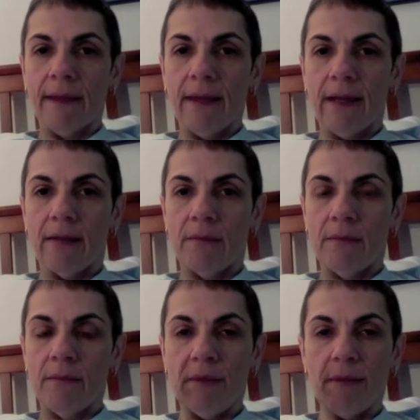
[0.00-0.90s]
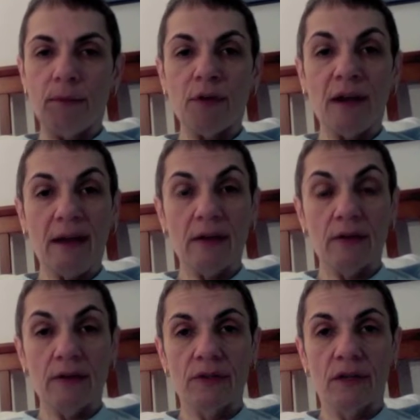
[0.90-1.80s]
And be proud of
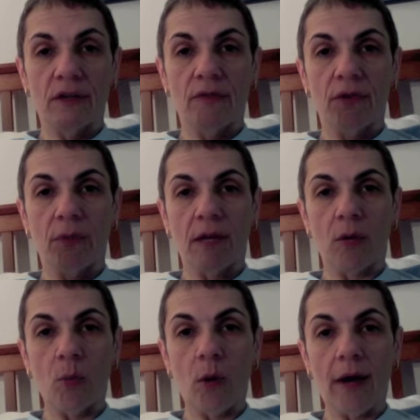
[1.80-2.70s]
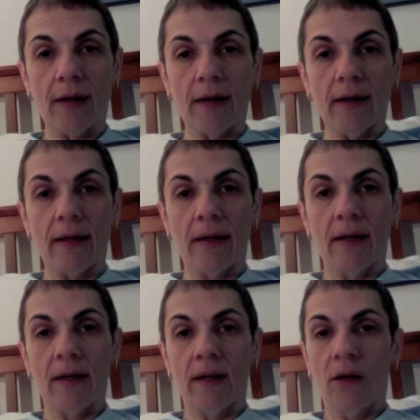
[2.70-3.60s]
yourself no matter what
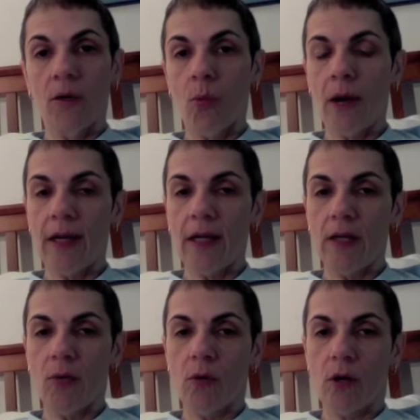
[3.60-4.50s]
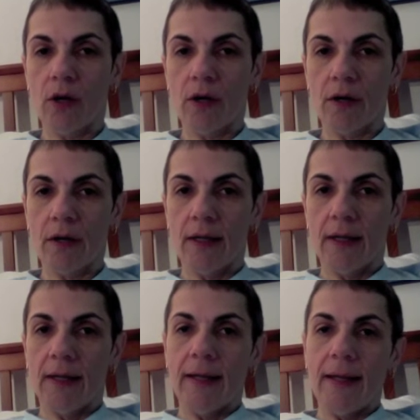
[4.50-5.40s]
weight you are.
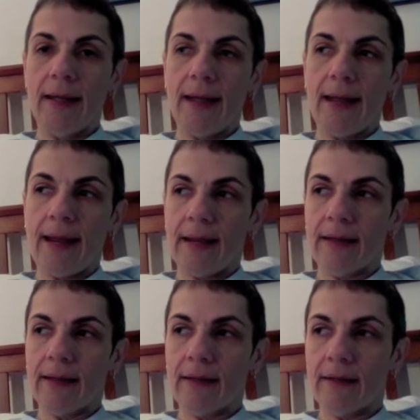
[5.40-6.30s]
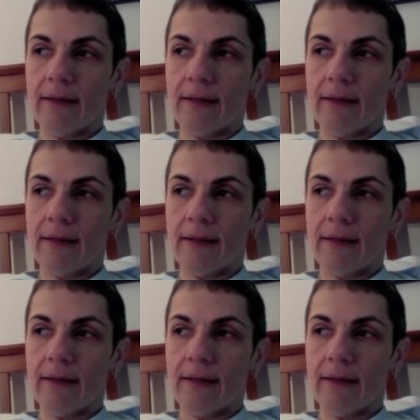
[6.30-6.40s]
And,